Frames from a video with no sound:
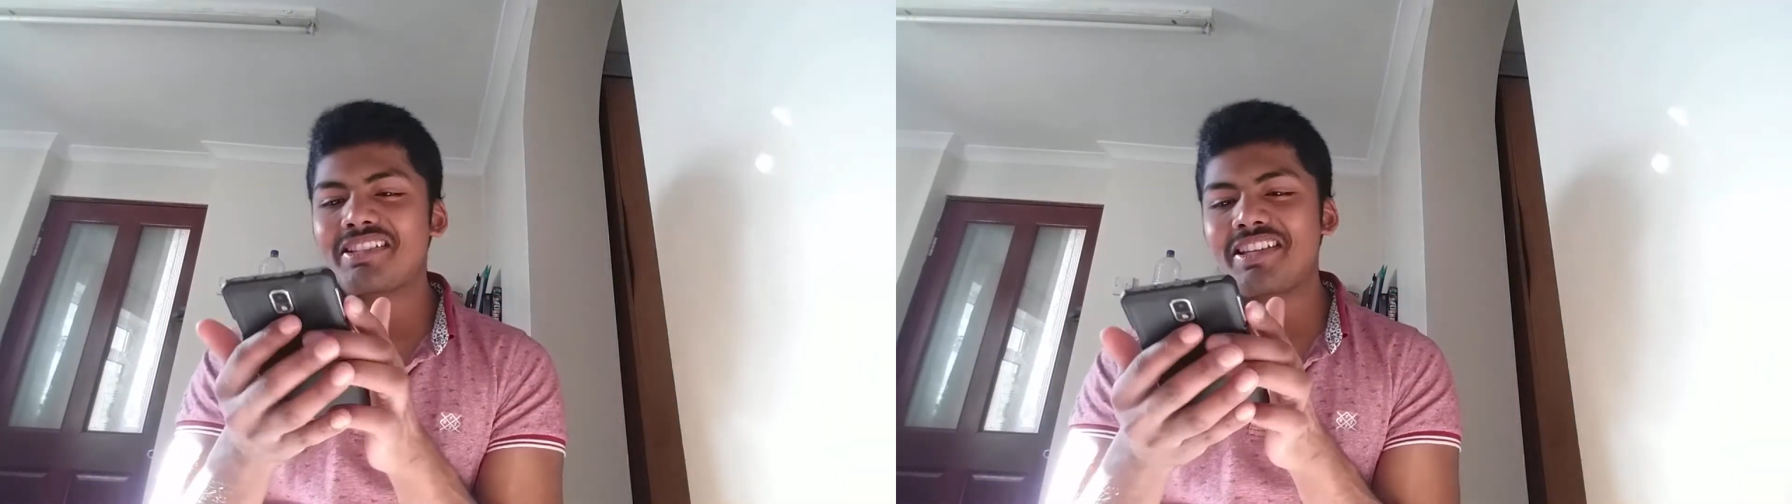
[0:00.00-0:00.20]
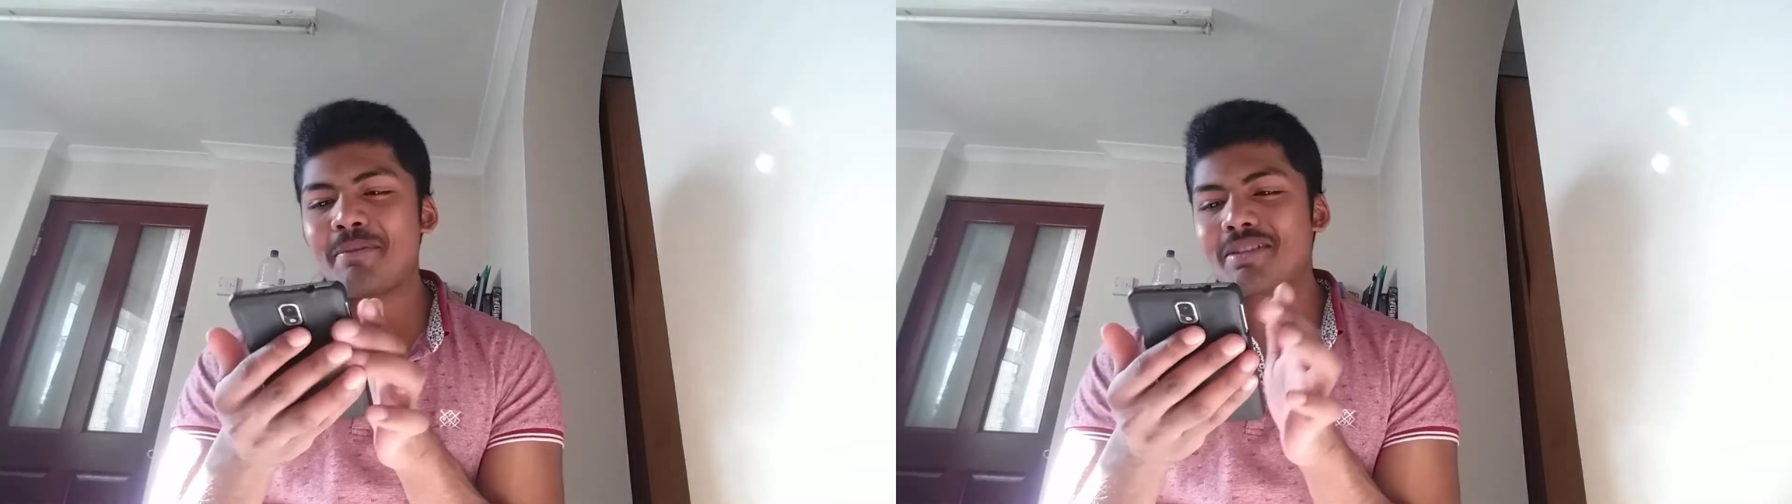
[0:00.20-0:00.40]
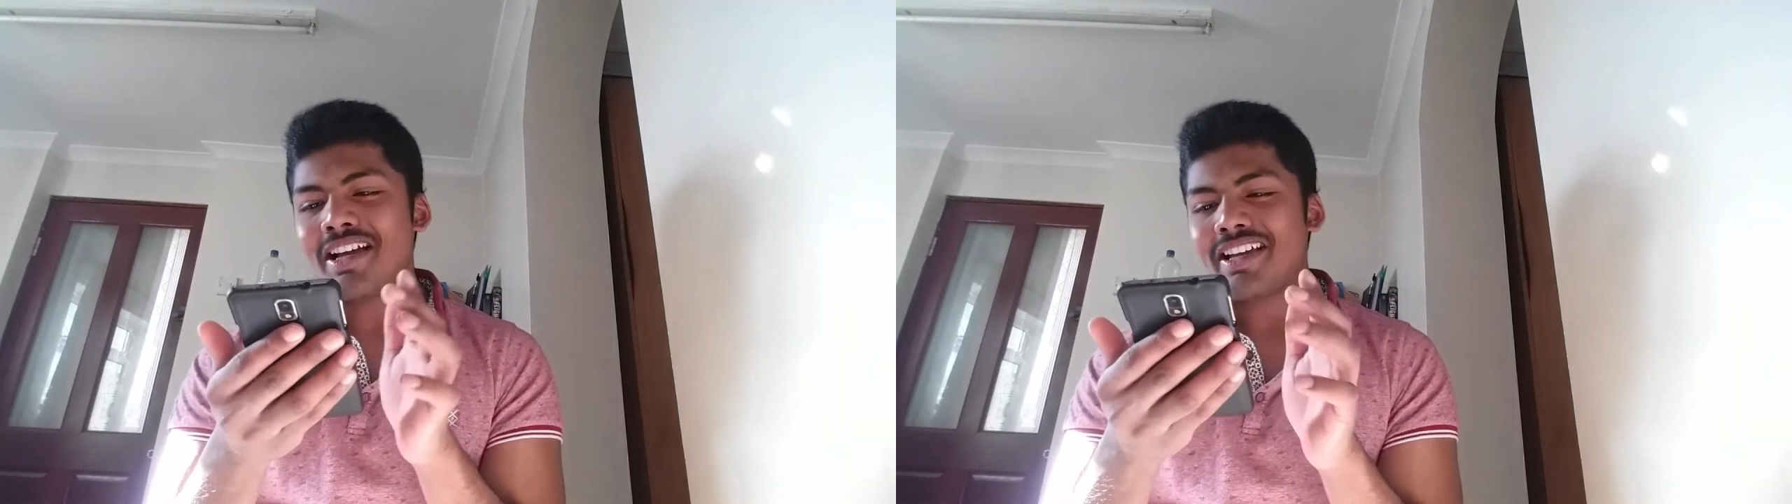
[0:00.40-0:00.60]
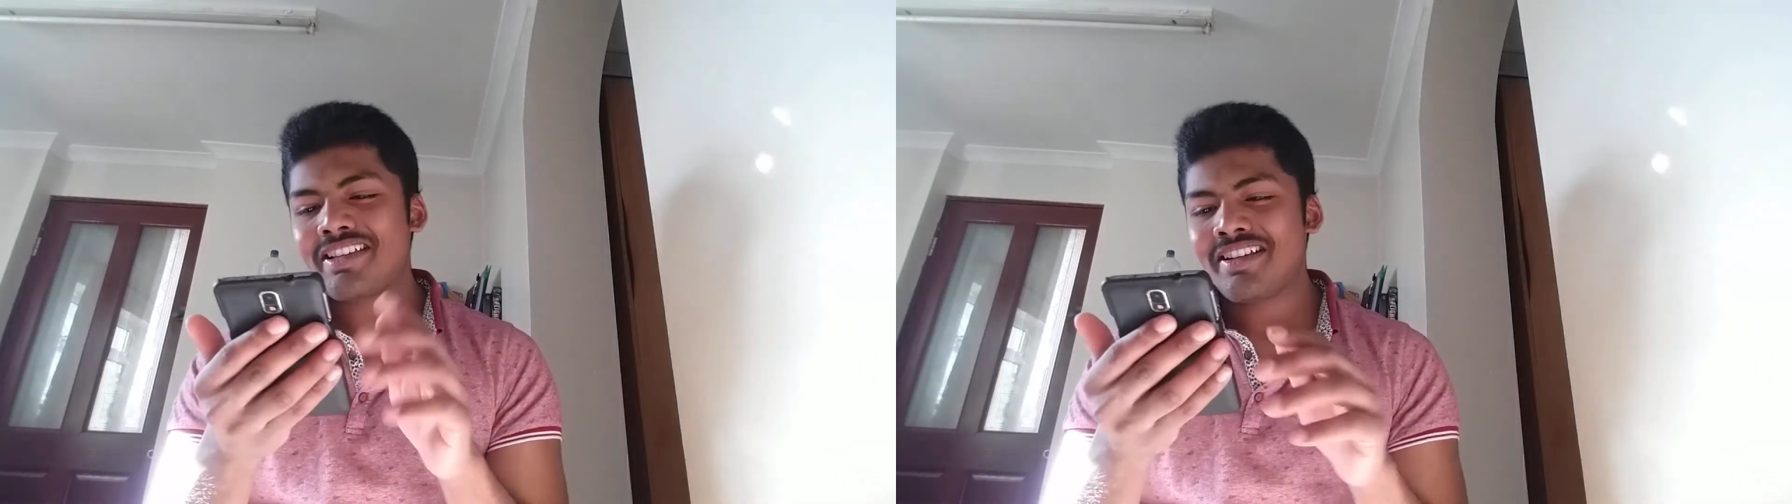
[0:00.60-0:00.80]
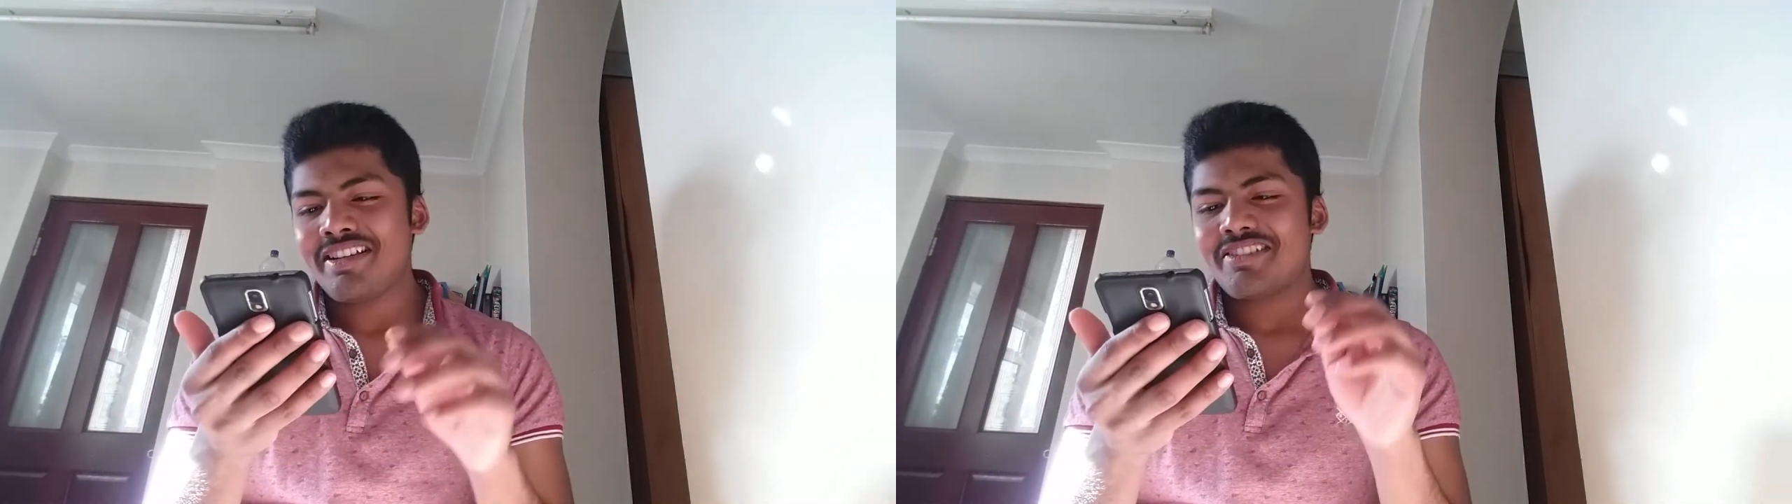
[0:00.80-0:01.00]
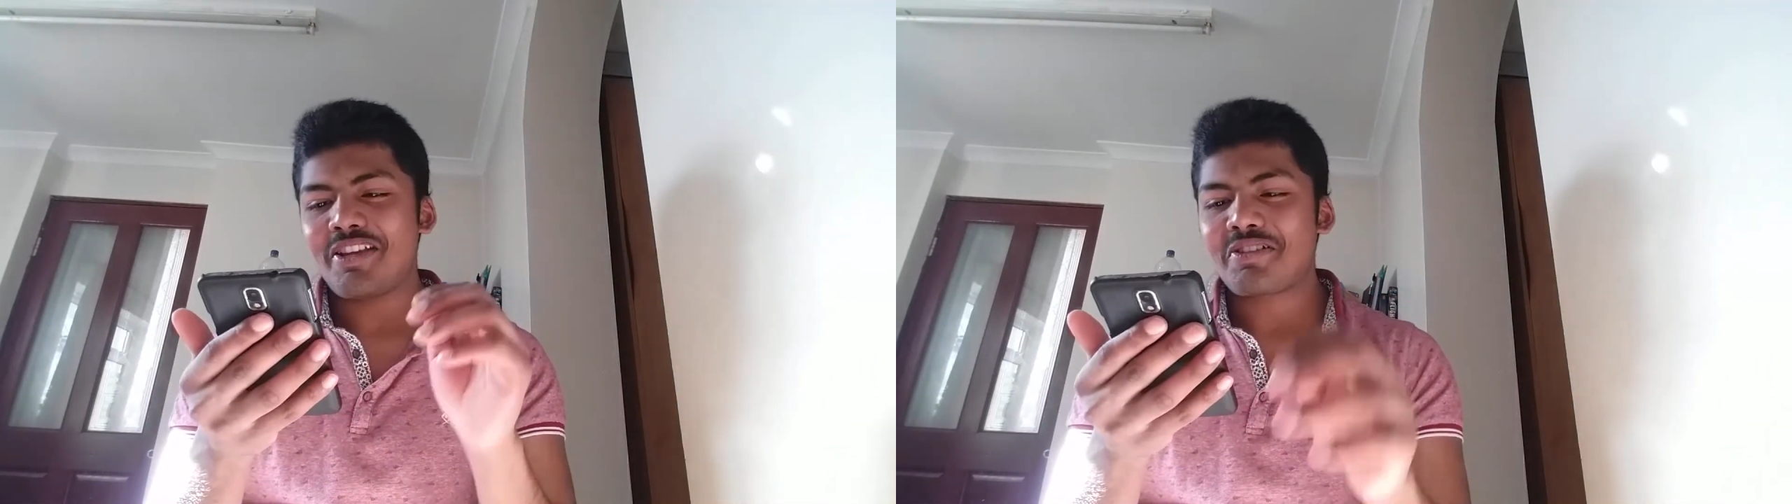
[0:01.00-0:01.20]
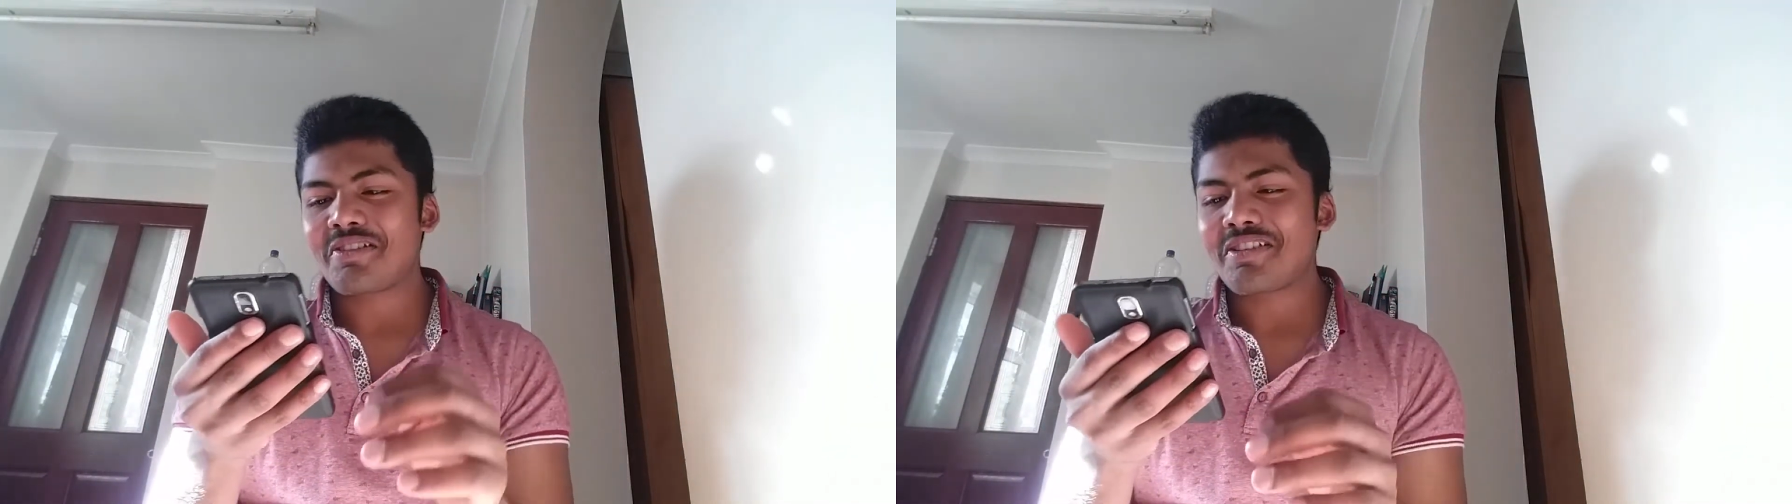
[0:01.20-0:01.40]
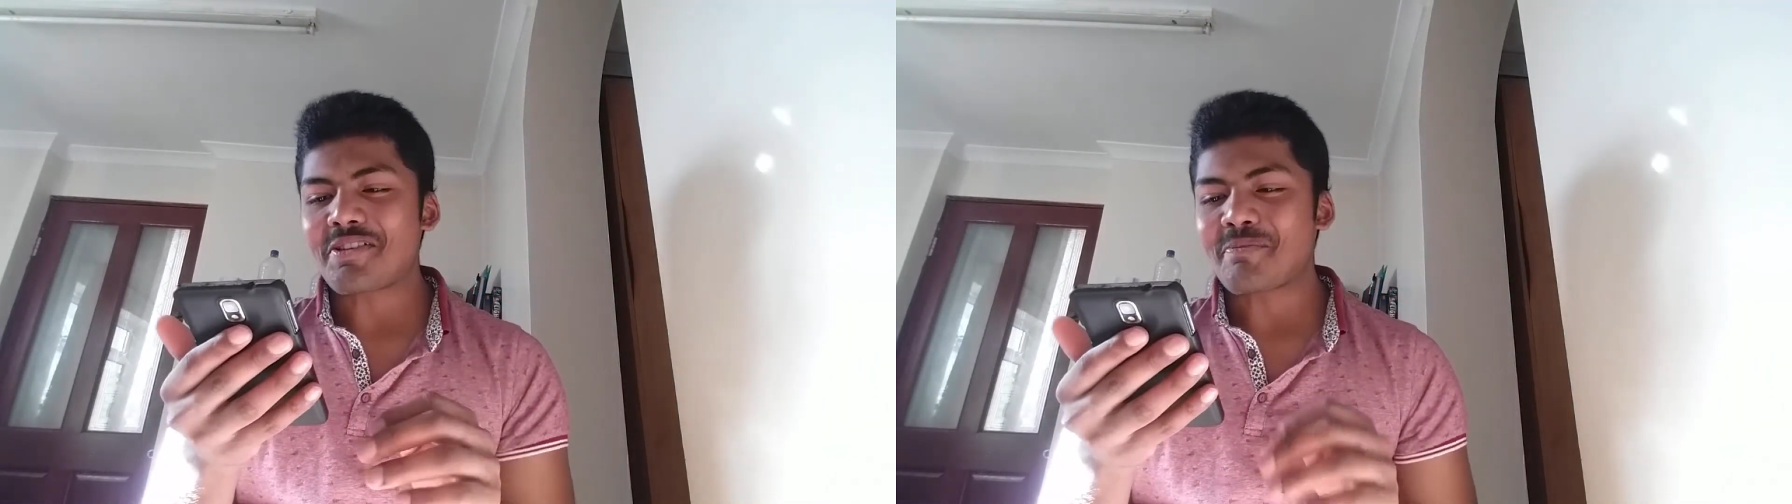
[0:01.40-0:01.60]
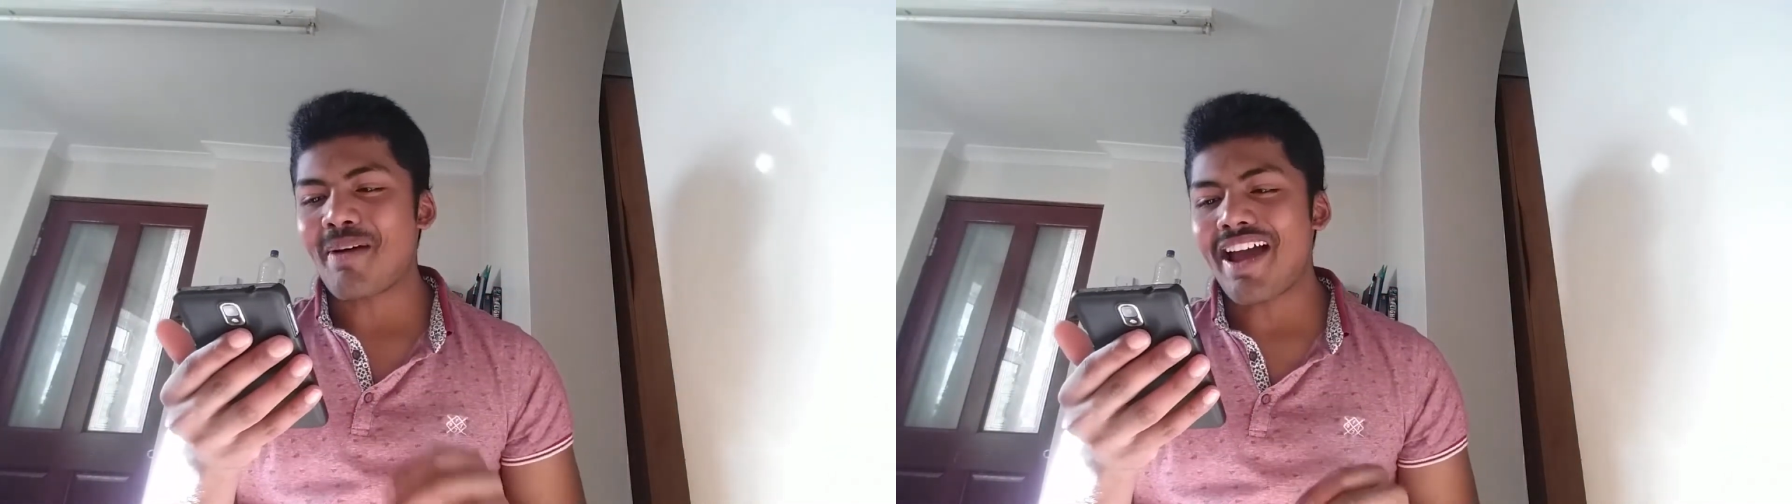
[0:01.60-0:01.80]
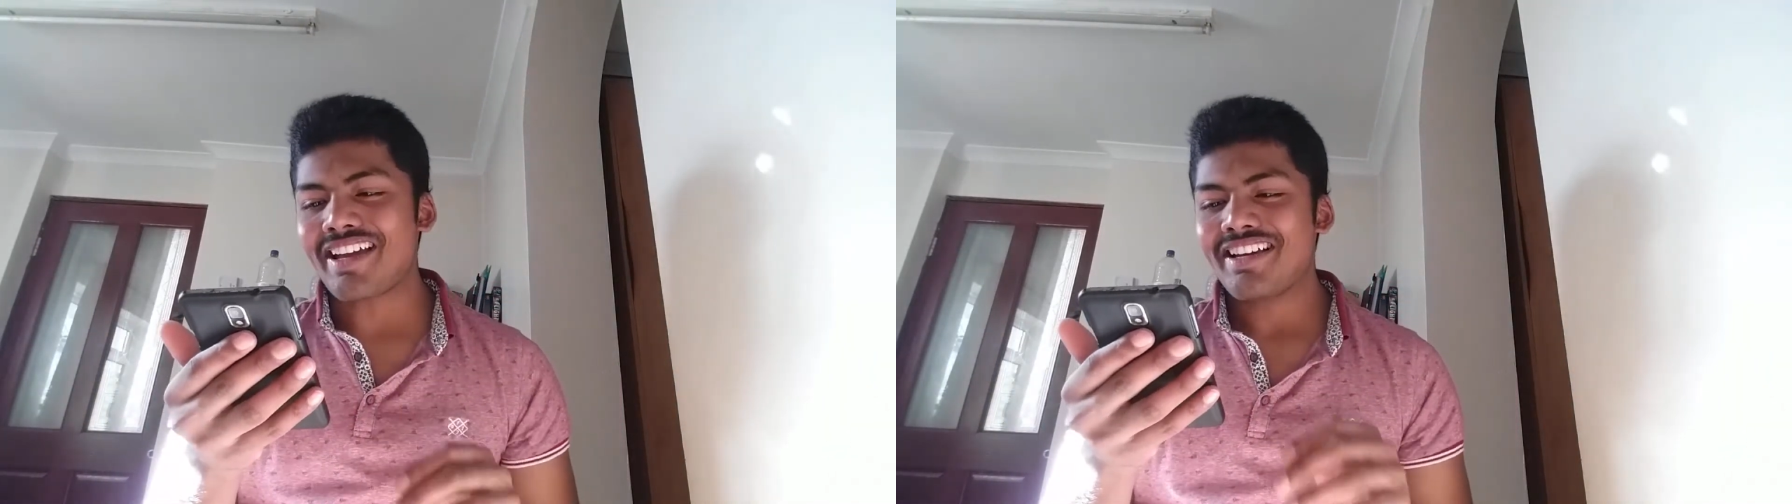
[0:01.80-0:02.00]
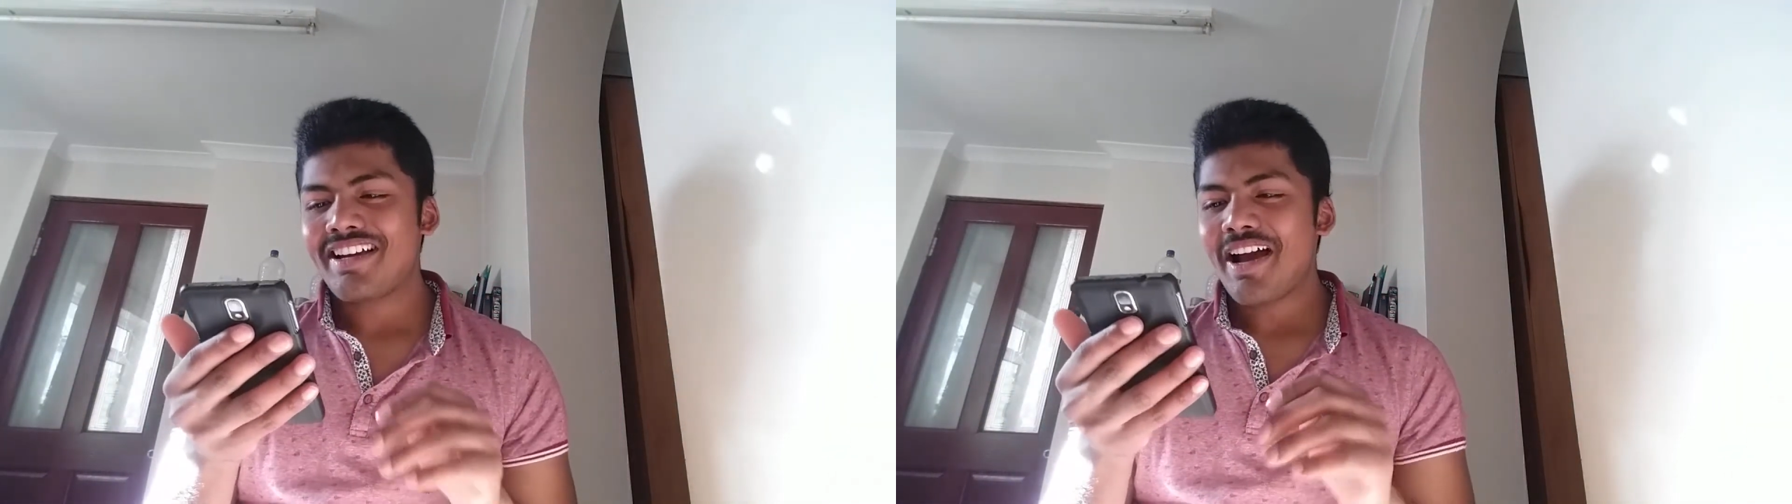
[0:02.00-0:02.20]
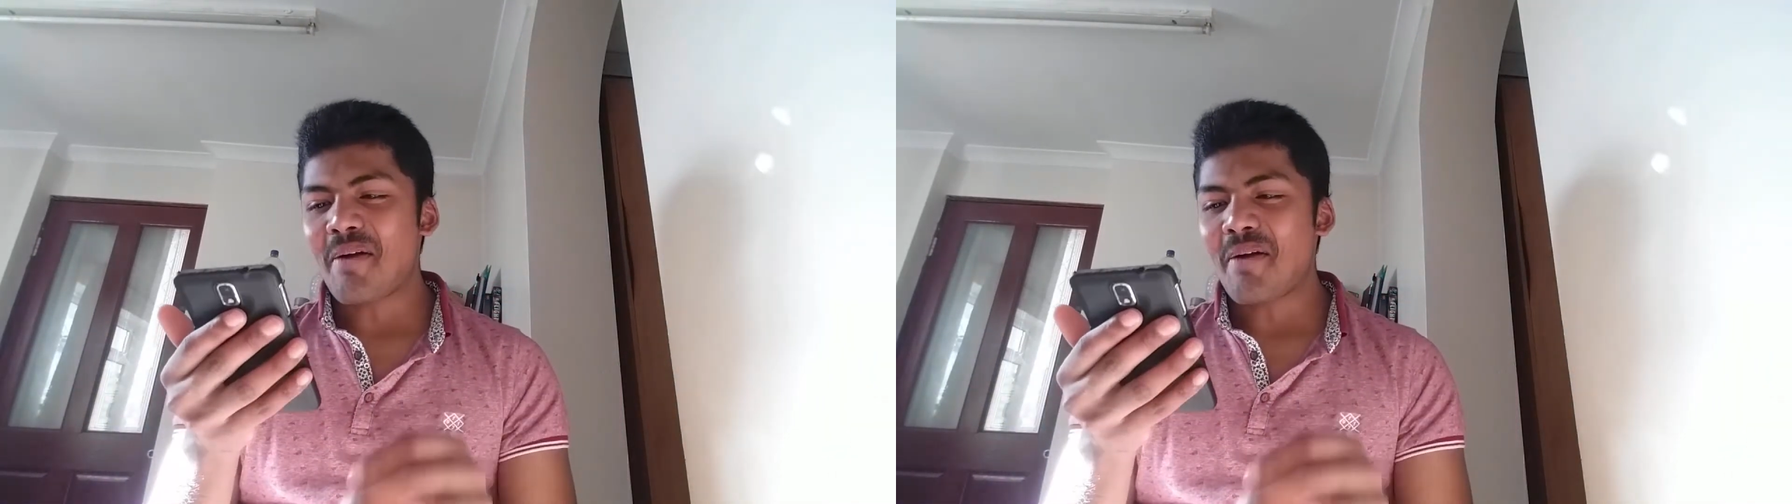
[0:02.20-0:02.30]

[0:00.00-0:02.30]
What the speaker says: It seems like Caesar is back